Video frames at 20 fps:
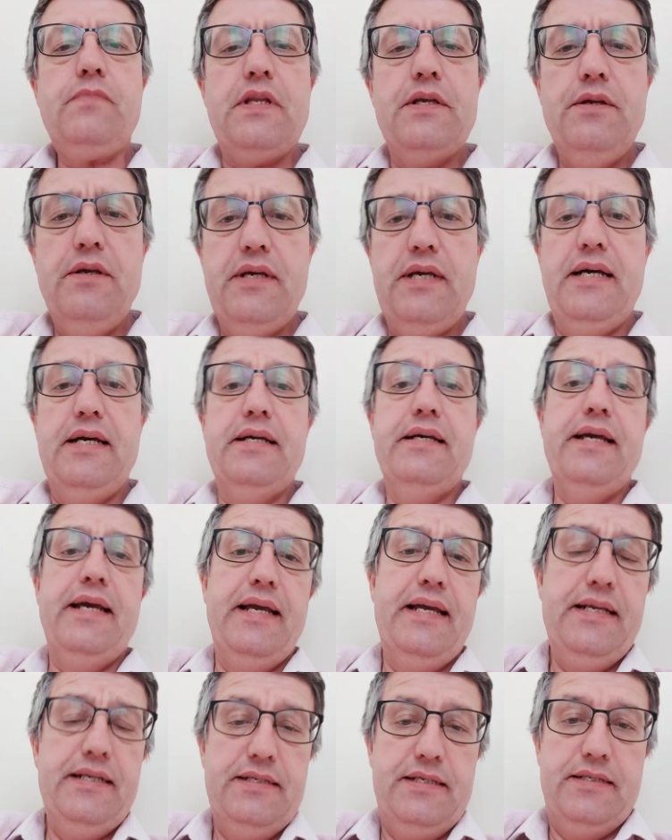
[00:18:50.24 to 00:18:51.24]
you can
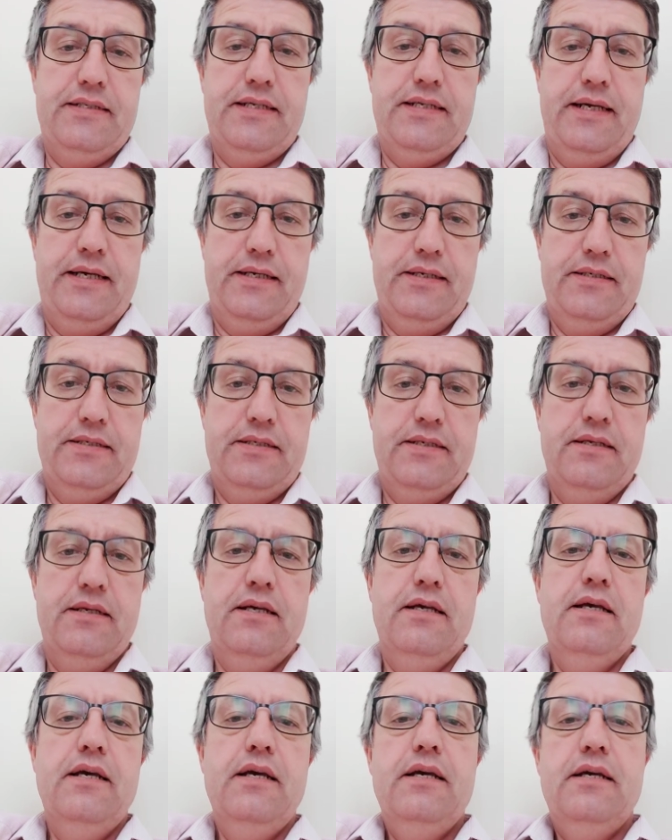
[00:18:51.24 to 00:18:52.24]
get intersex.
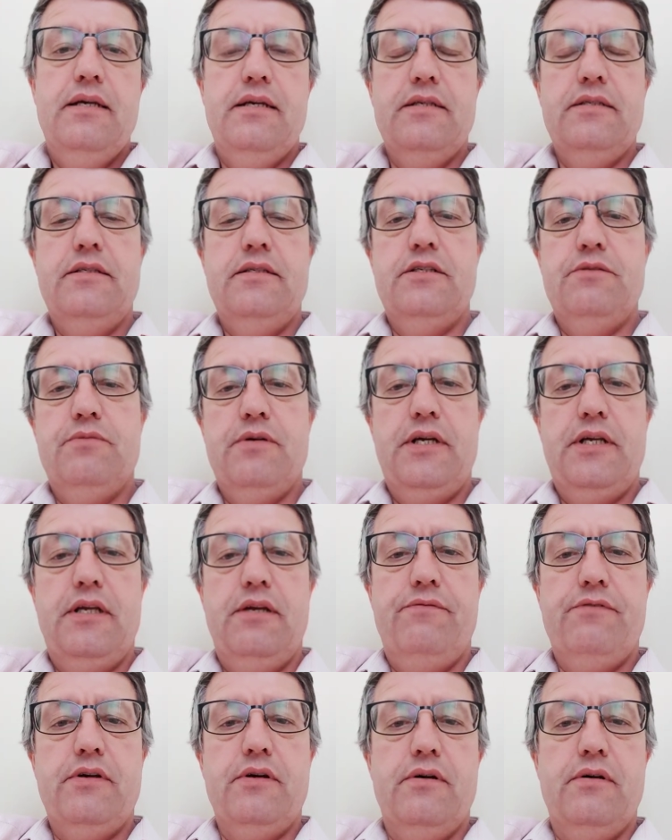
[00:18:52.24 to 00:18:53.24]
This is where
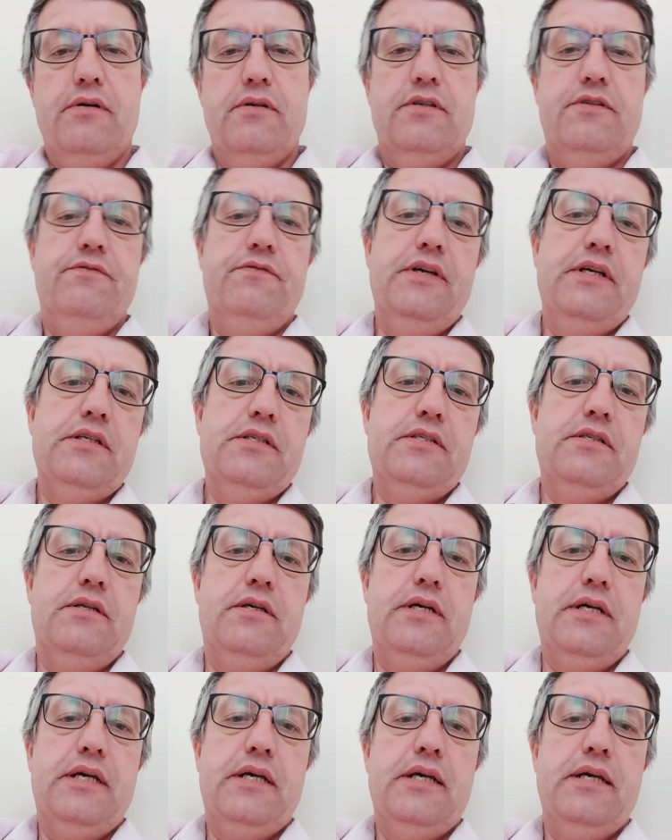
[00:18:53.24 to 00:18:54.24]
you've got things
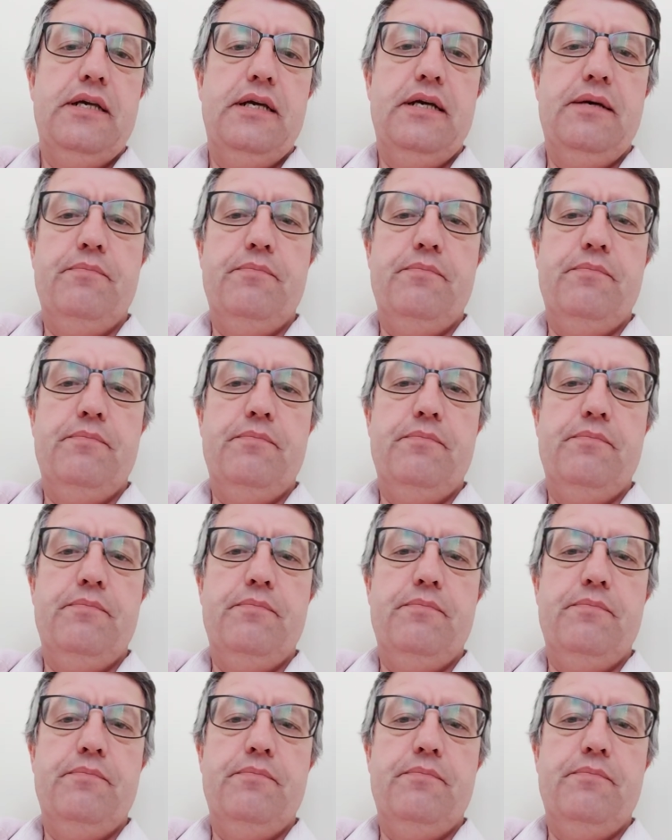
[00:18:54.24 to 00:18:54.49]
like